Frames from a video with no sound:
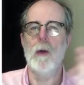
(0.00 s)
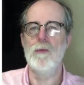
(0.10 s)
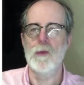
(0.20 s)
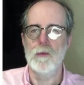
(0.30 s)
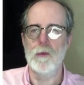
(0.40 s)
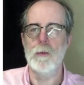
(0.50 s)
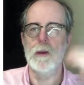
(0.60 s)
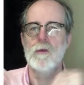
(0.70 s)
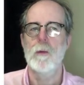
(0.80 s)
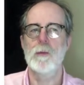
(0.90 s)

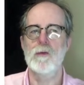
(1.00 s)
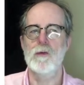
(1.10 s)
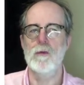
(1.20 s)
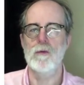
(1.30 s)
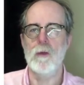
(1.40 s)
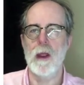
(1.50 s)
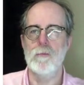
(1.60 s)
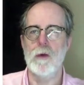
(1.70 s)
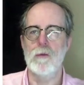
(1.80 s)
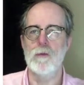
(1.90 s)
somebody's paternal
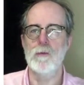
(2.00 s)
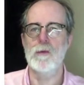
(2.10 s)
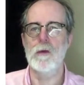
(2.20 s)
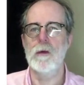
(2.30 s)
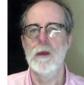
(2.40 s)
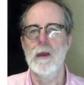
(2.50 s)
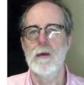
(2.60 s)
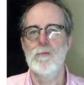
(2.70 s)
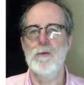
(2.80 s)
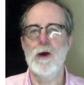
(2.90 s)
grandfather? Who's the
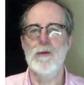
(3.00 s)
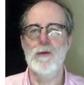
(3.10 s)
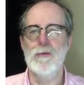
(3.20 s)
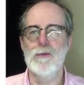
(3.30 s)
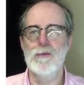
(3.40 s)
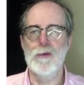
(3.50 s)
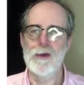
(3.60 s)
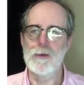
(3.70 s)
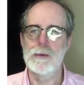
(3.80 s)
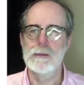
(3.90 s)
father of his father?